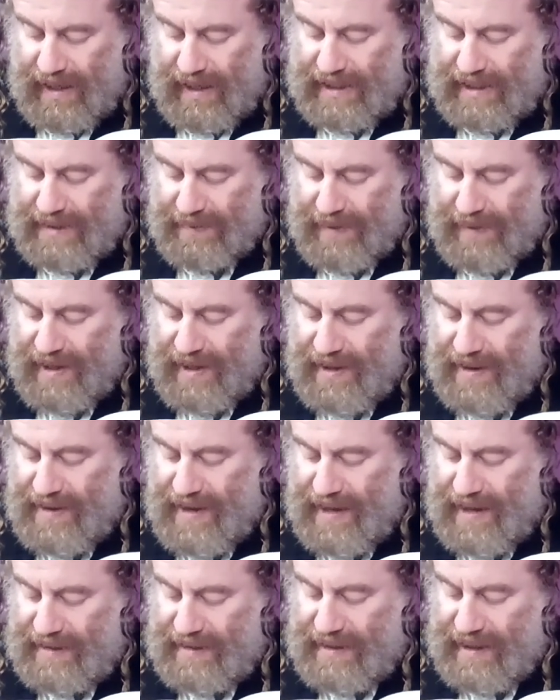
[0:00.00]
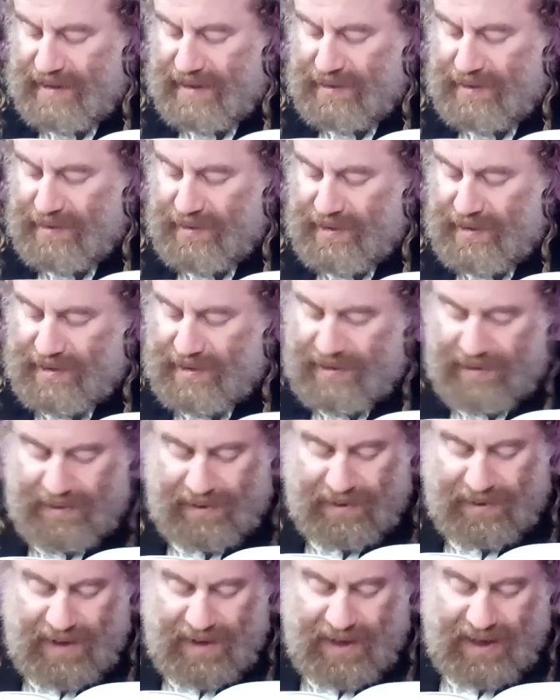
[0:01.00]
explaining that uh, doing
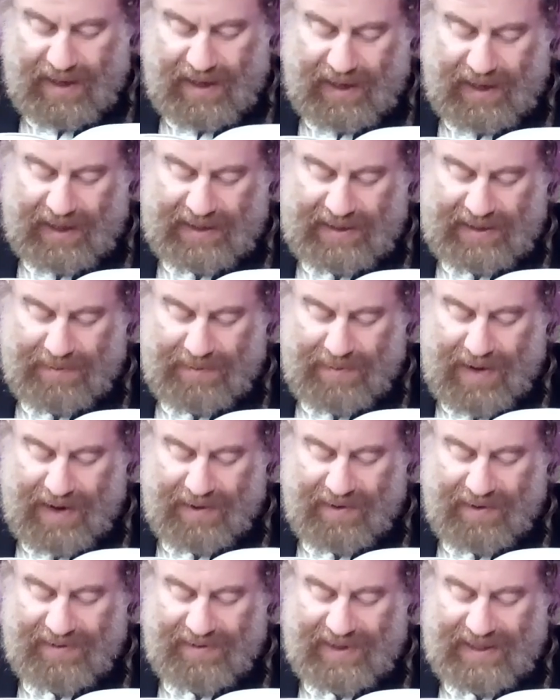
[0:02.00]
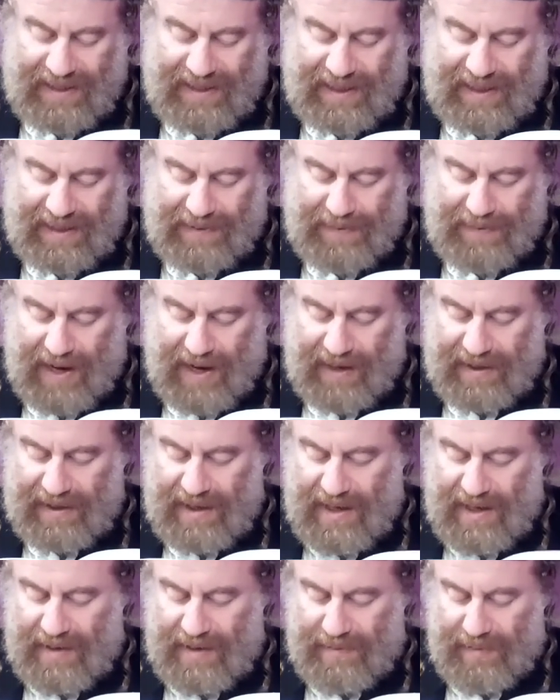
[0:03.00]
so is a mark of disrespect
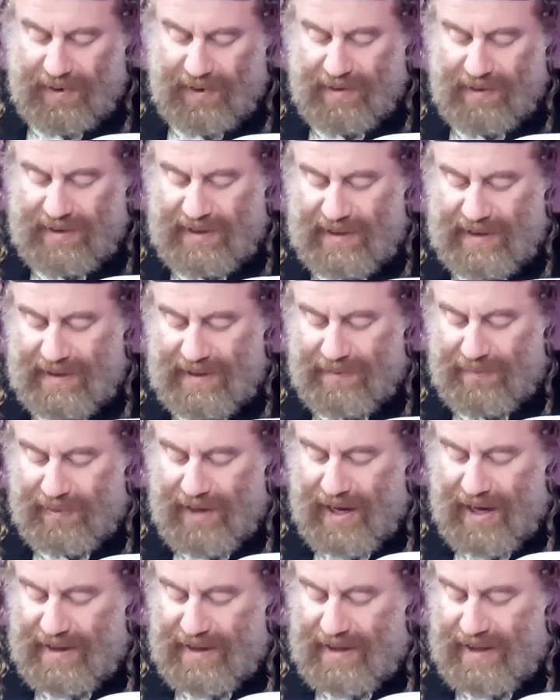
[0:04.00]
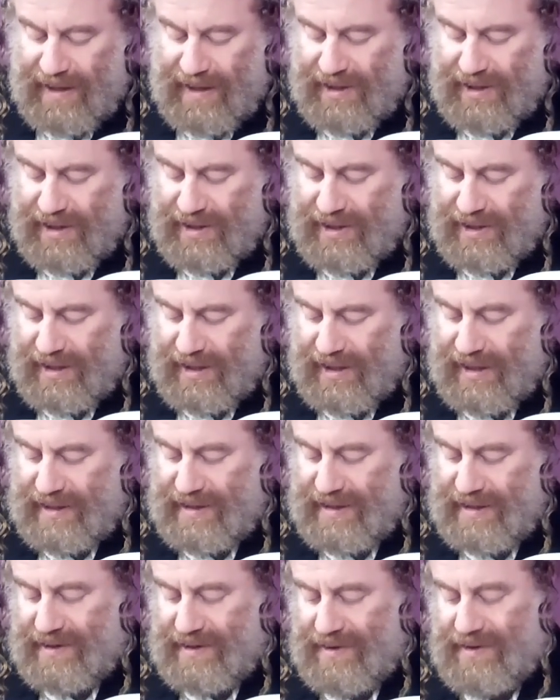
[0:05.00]
because it's implied that the teacher
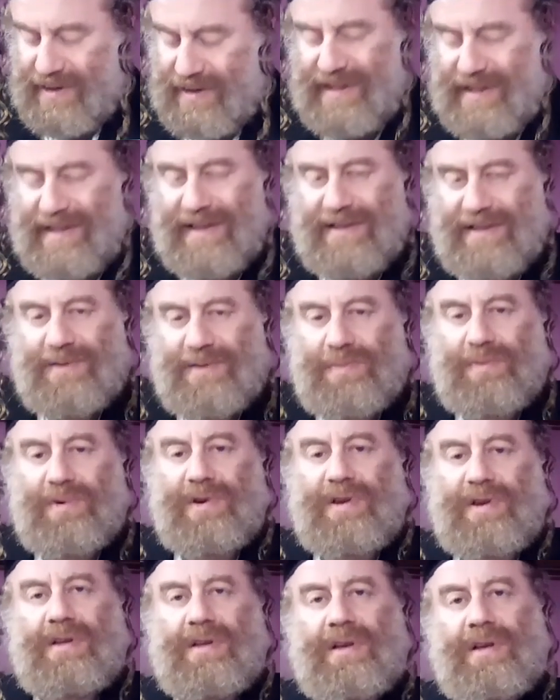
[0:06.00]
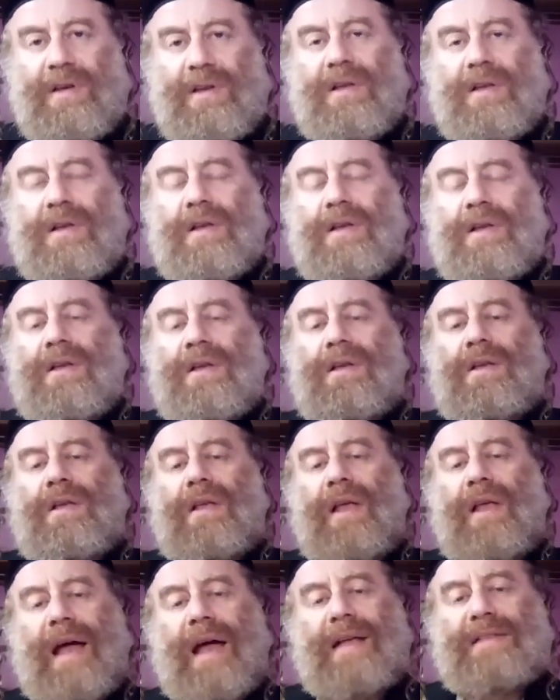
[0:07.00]
needs the student's uh, support.
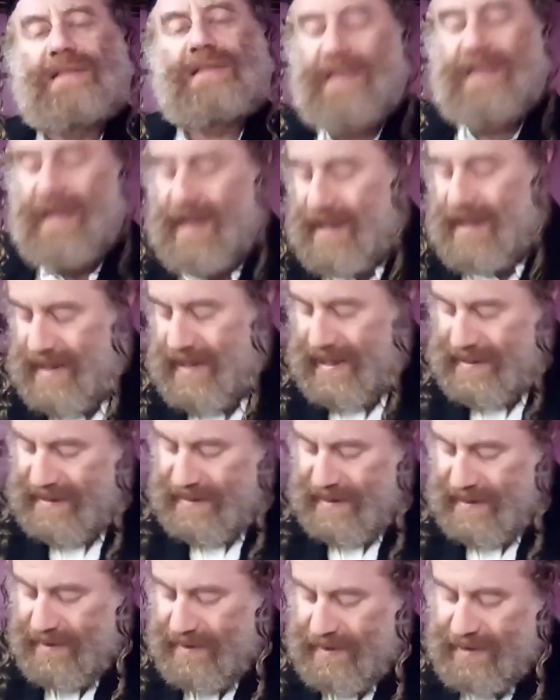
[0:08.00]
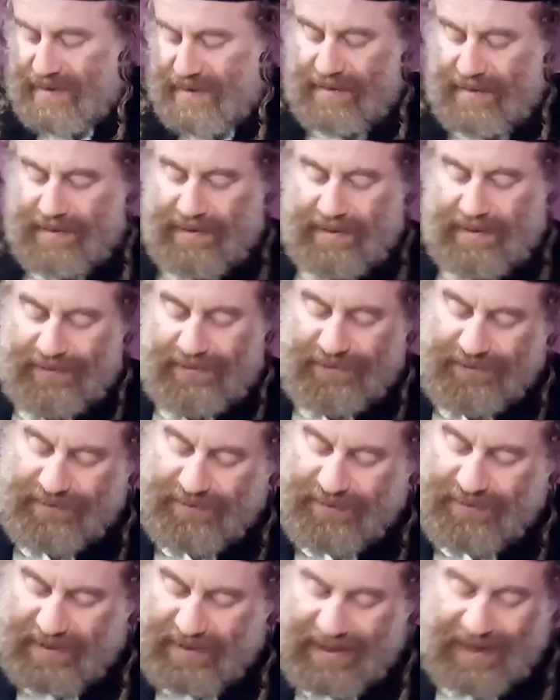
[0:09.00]
That's a, that's a,
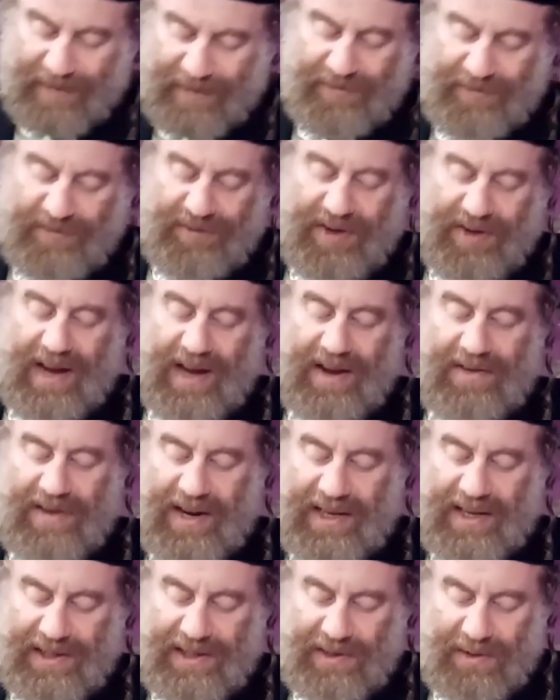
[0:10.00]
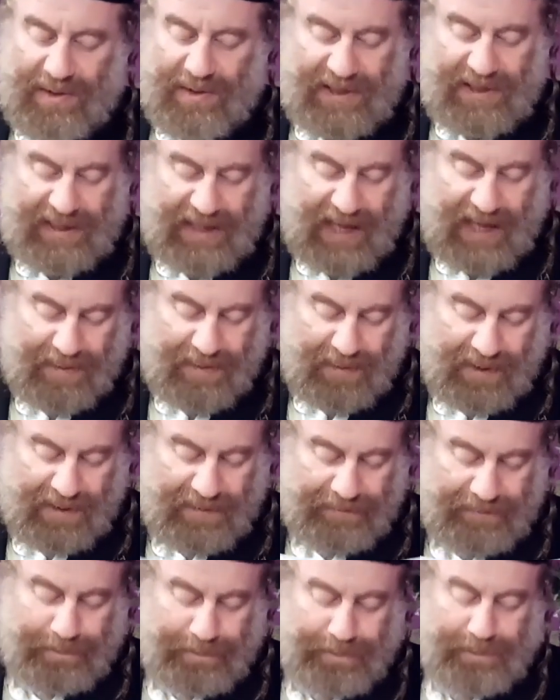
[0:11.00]
a very very strong statement.